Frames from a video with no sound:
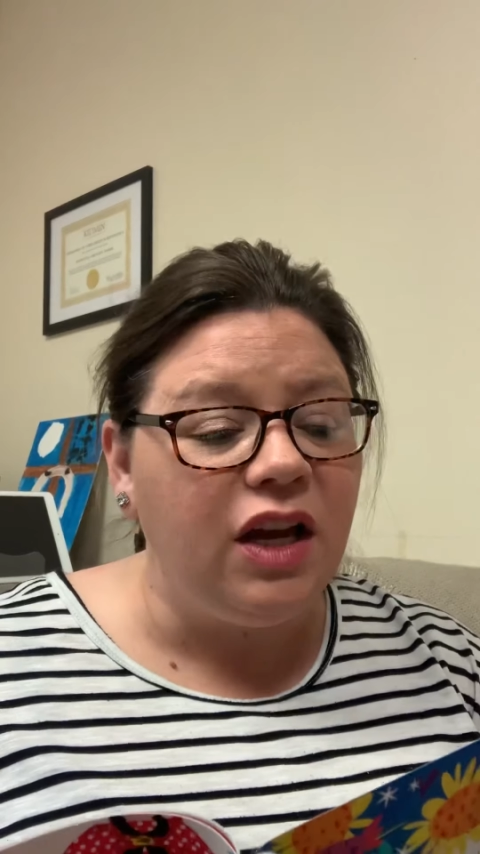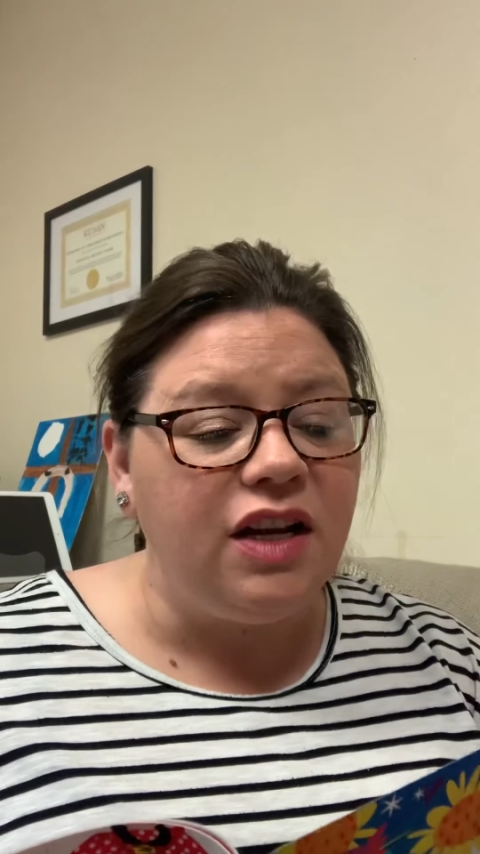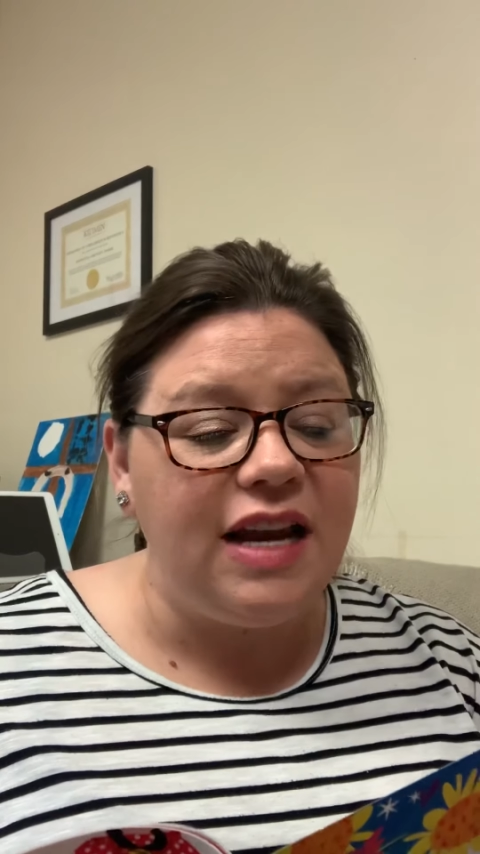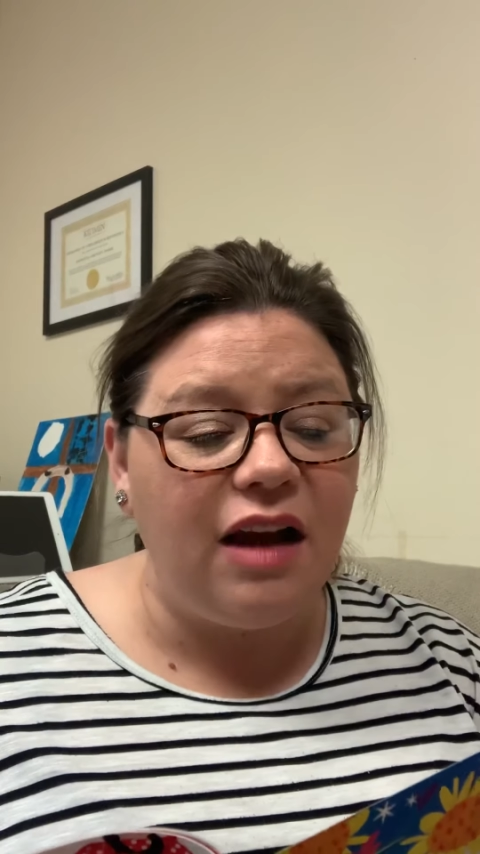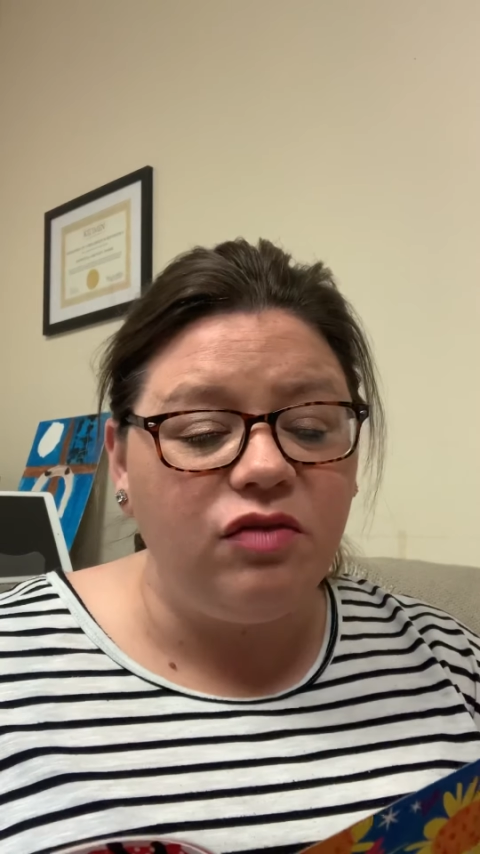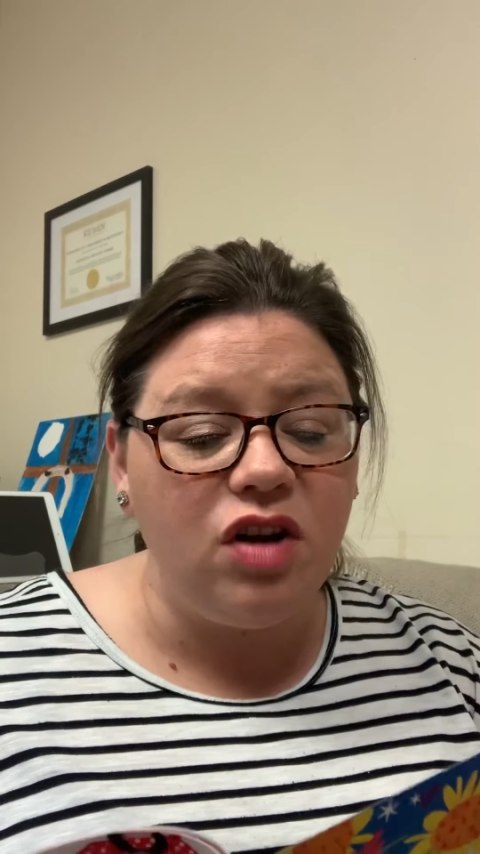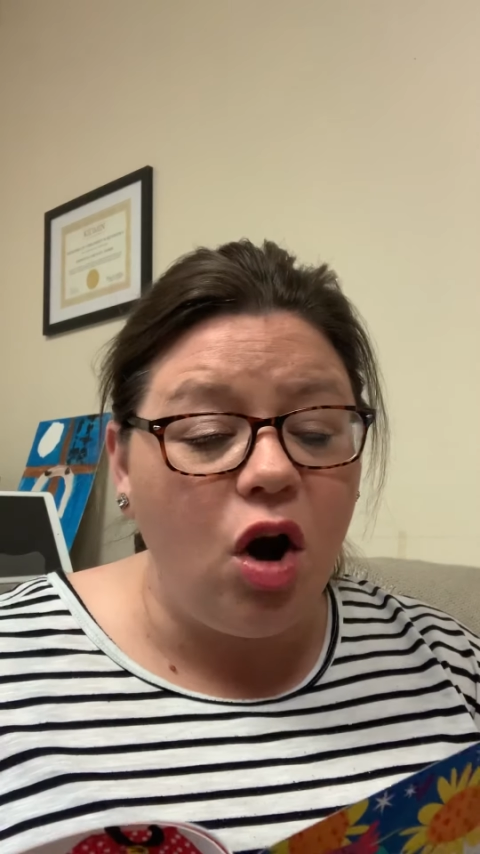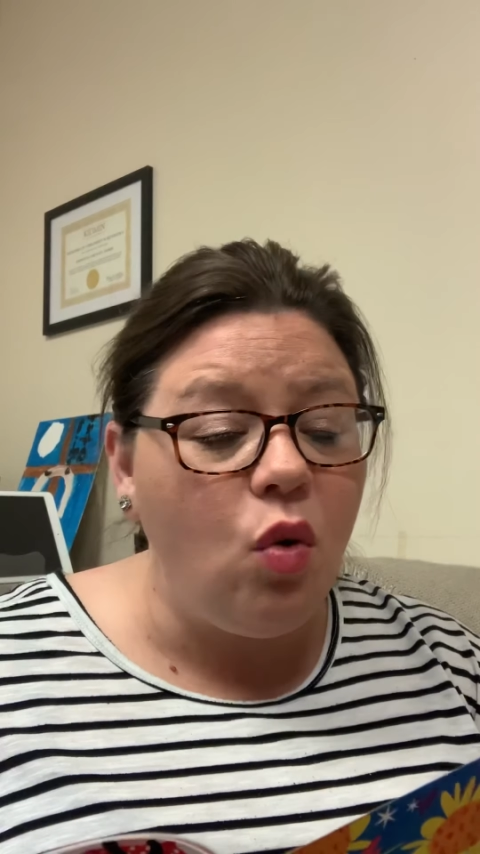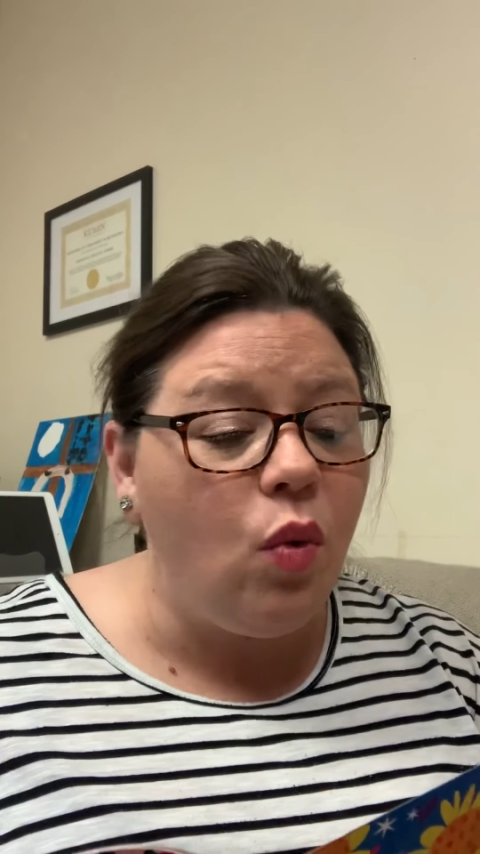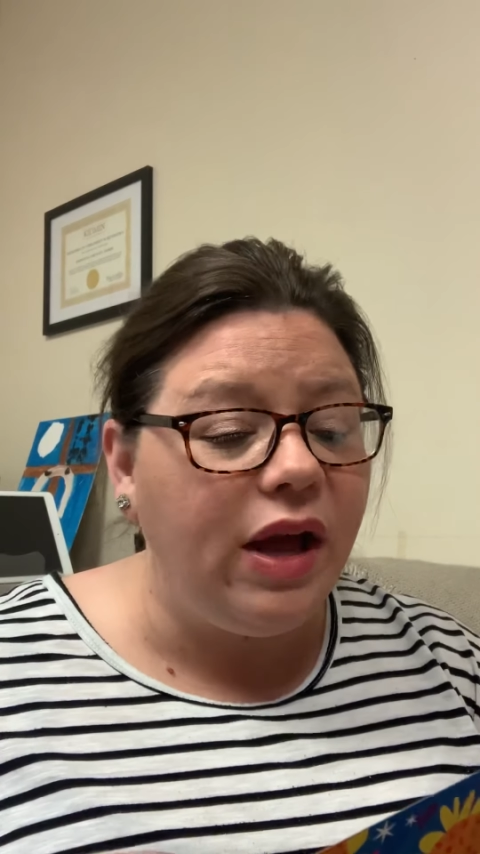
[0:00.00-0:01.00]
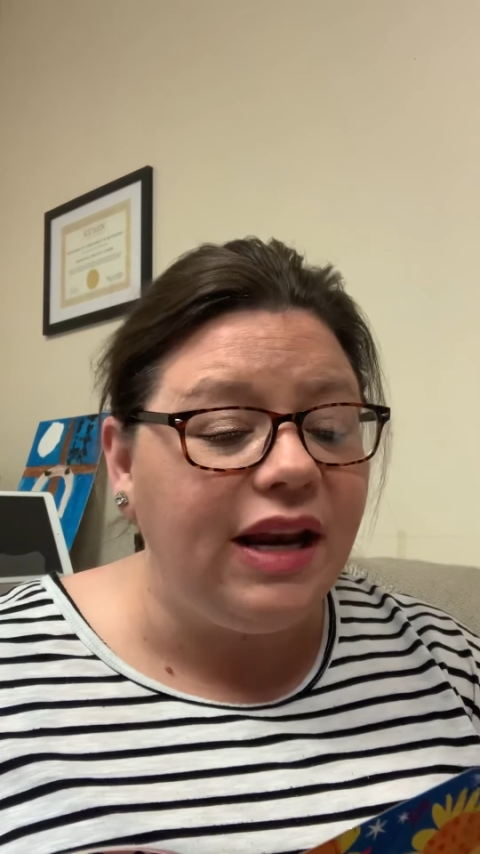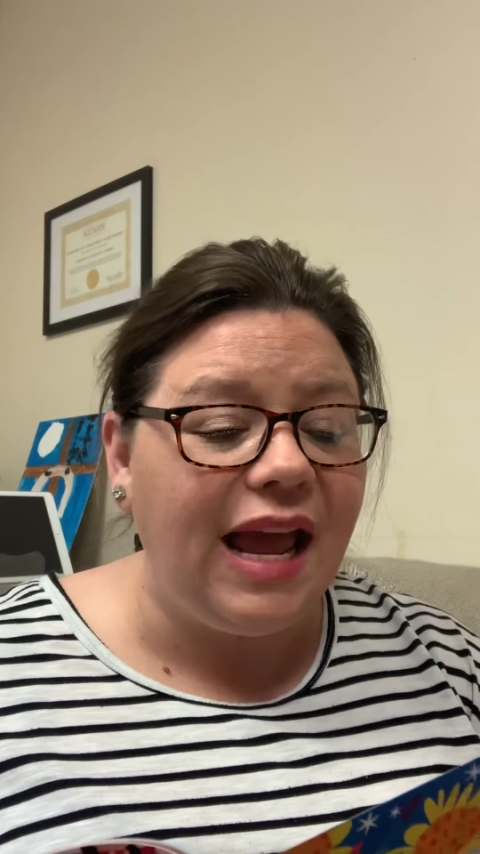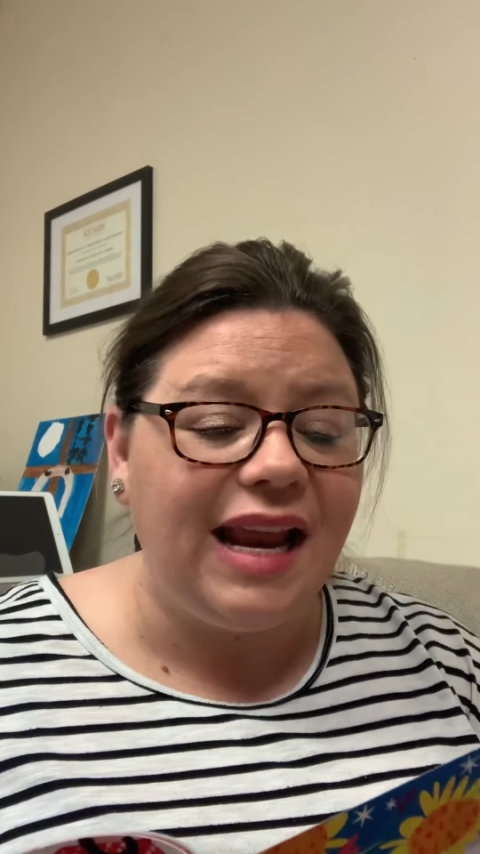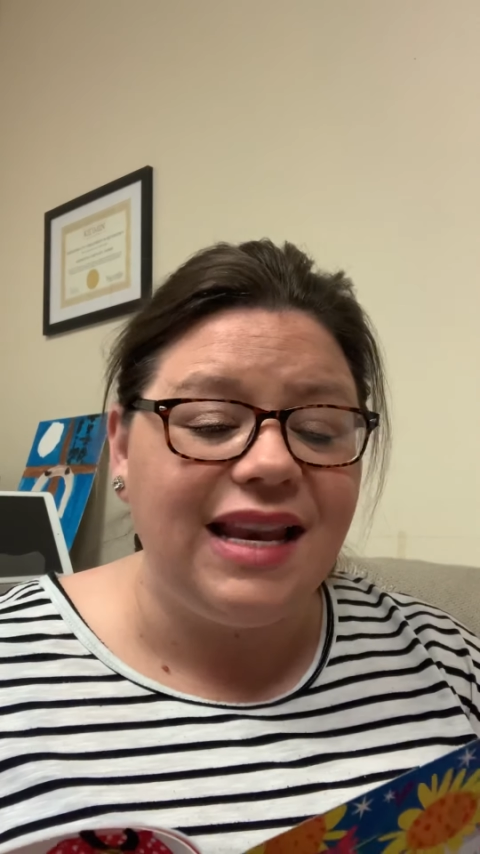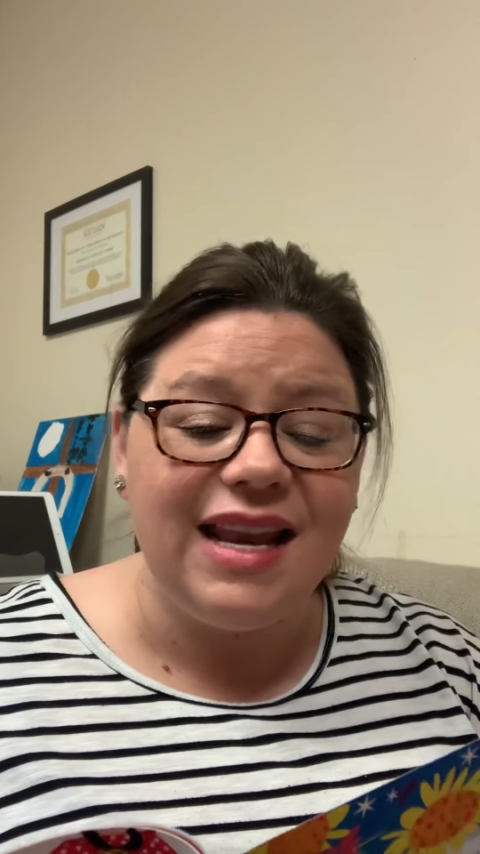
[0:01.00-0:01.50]
Now no one
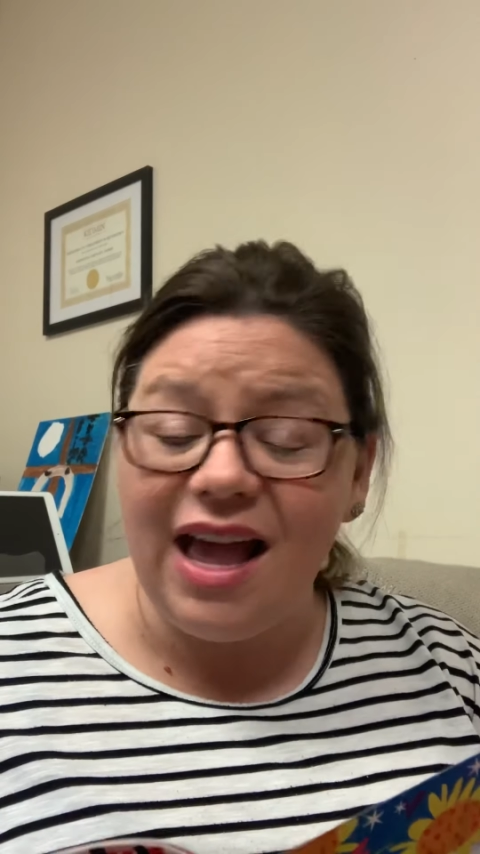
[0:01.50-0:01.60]
and